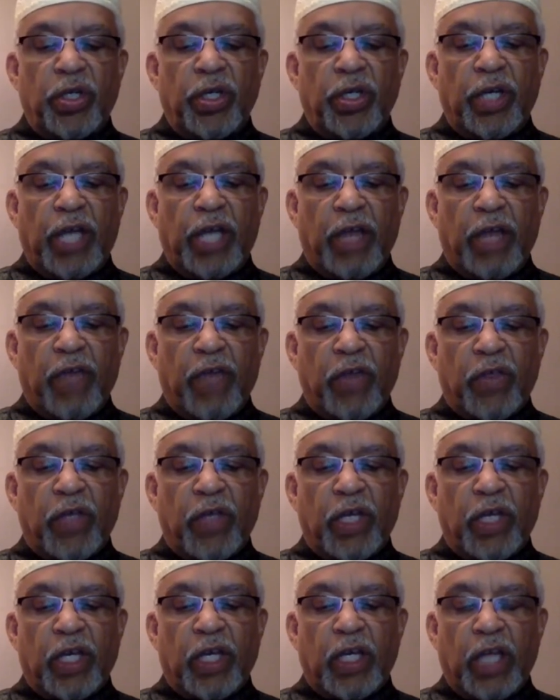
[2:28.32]

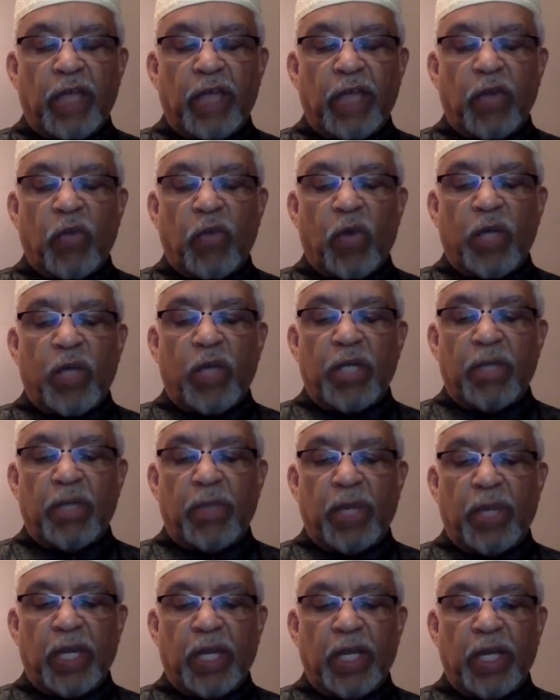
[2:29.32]
everything and everyone
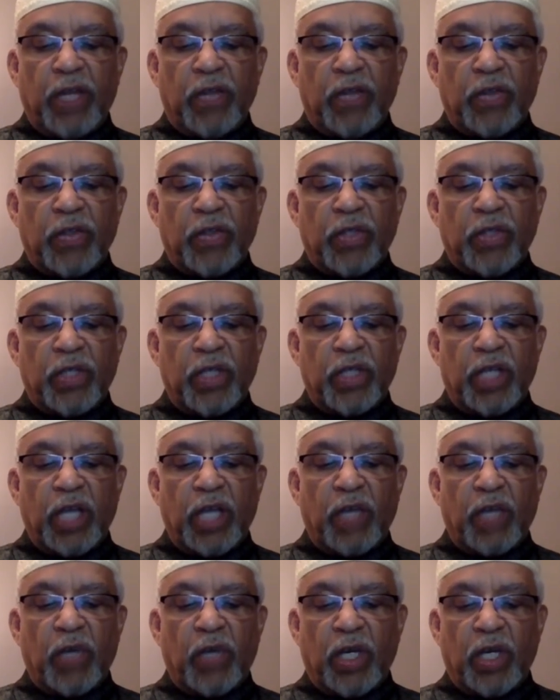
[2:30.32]
depends,
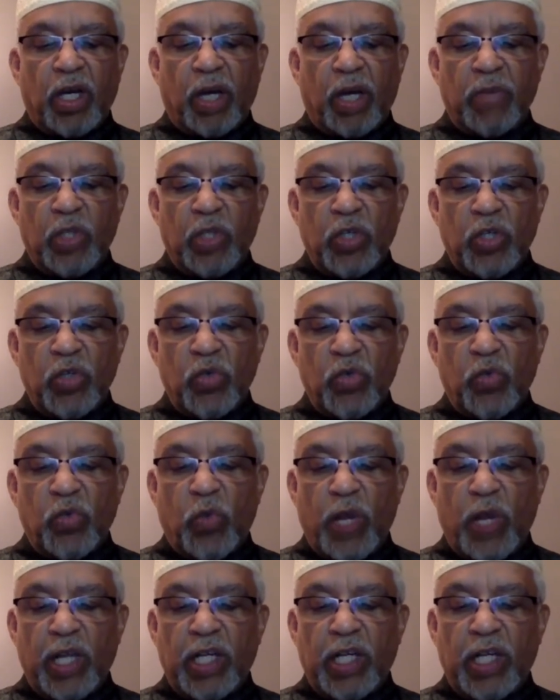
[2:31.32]
and we come to you
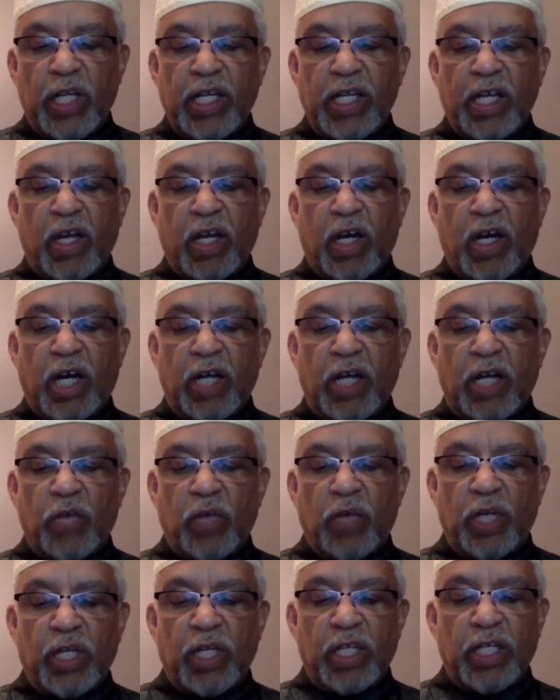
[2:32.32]
willingly or
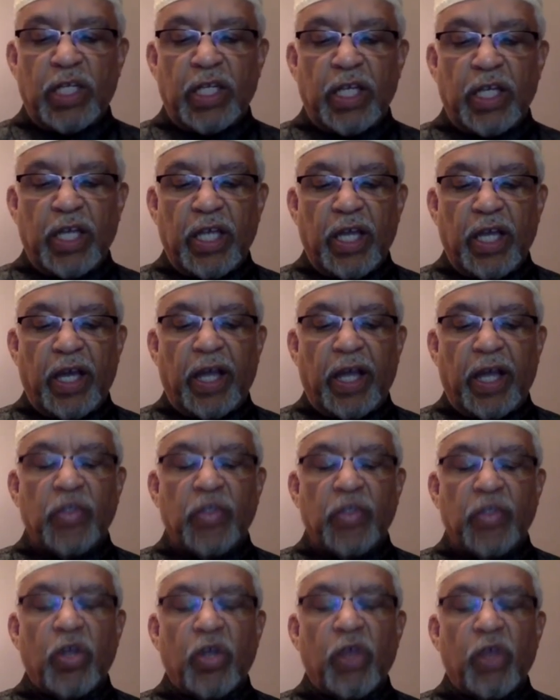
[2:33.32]
unwillingly as
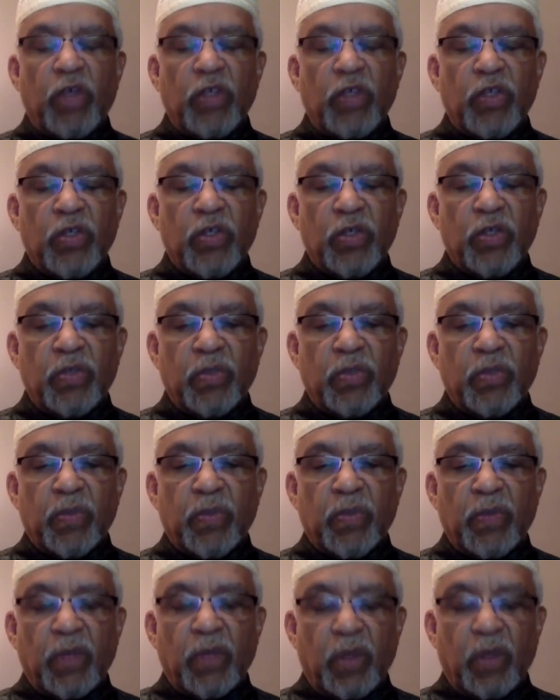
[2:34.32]
servants.
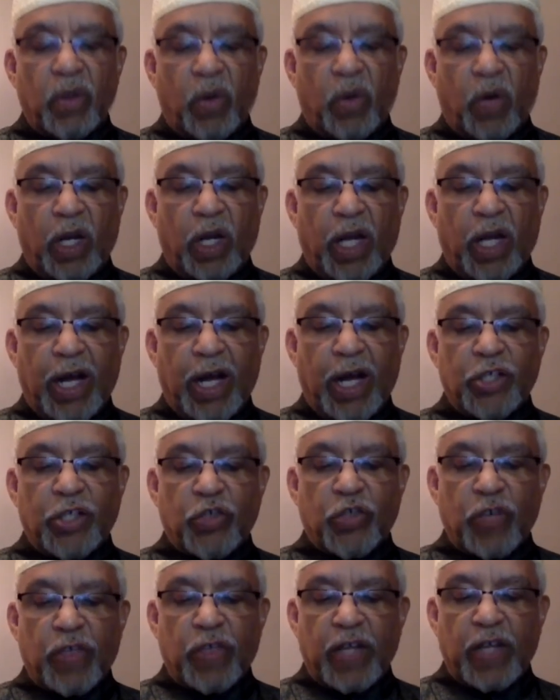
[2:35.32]
O Allah,
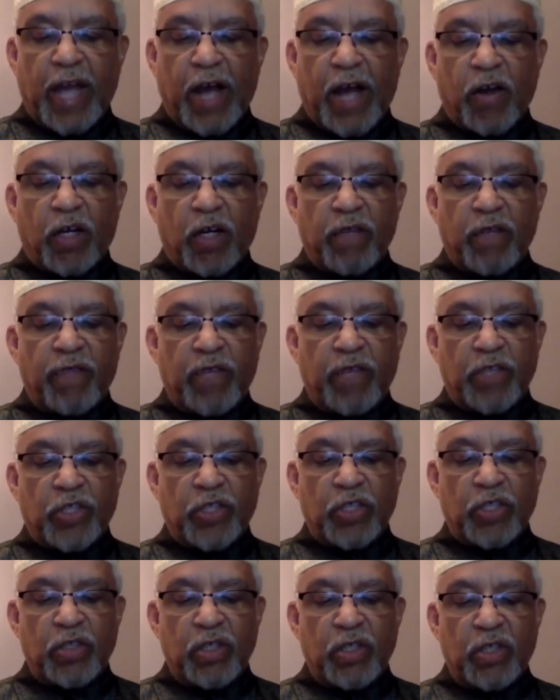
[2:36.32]
strengthen our
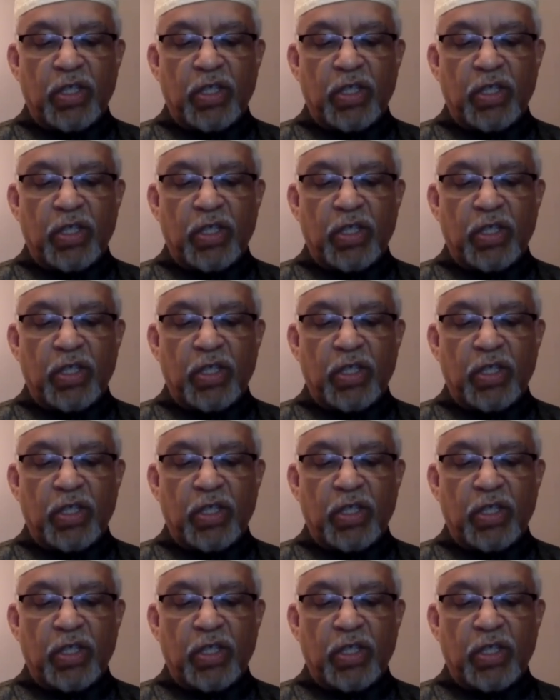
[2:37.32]
conviction,